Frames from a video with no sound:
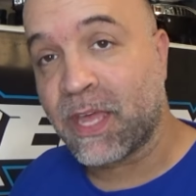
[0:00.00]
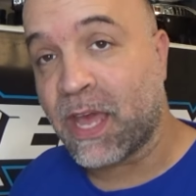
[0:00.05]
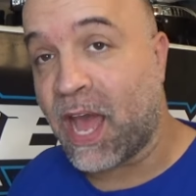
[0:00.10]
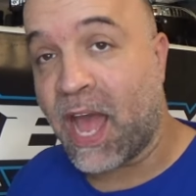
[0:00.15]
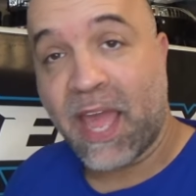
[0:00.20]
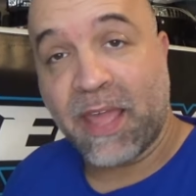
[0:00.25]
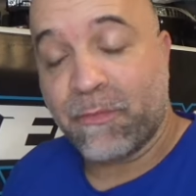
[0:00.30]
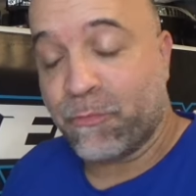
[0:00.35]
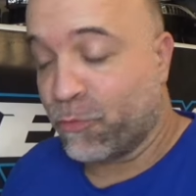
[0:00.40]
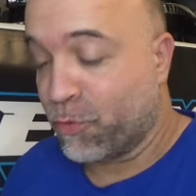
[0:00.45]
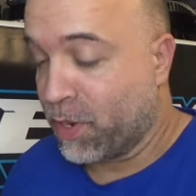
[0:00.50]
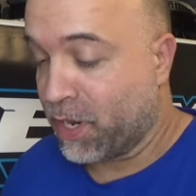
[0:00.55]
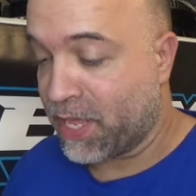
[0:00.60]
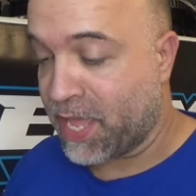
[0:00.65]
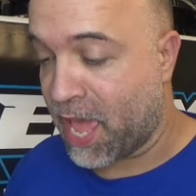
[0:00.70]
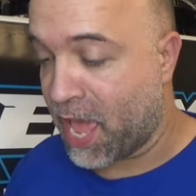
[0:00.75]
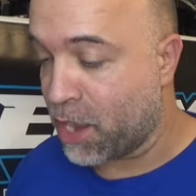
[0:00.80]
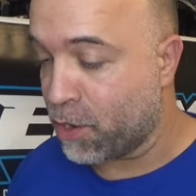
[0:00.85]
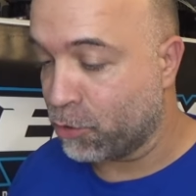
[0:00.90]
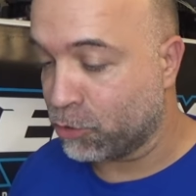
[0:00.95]
I really
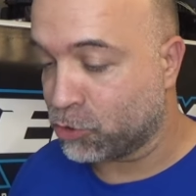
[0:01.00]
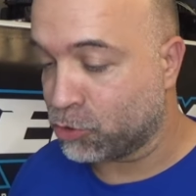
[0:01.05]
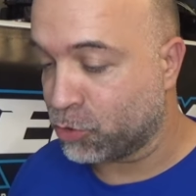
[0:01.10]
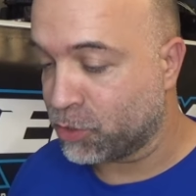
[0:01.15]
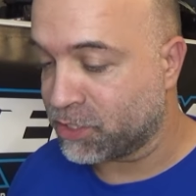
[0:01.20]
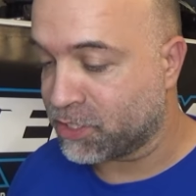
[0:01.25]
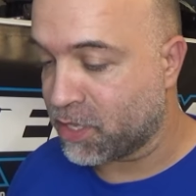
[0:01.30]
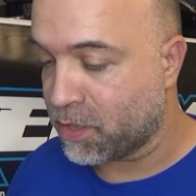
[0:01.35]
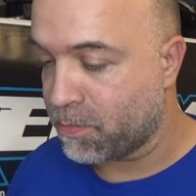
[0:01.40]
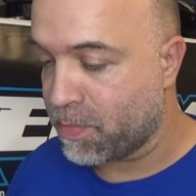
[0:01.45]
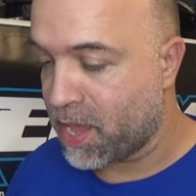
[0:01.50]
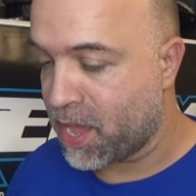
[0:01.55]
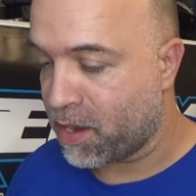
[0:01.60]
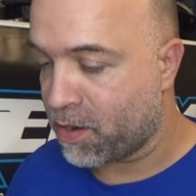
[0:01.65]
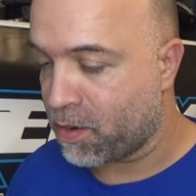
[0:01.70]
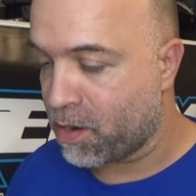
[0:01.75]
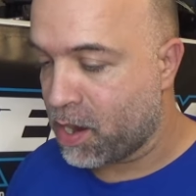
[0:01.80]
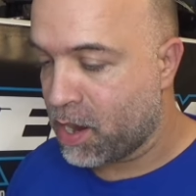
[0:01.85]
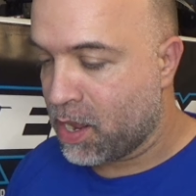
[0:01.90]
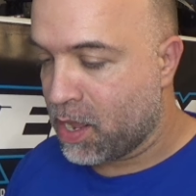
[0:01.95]
had no choice in the
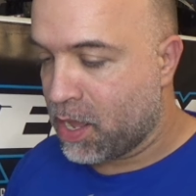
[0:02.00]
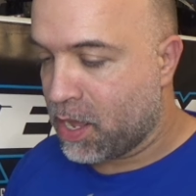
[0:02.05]
matter.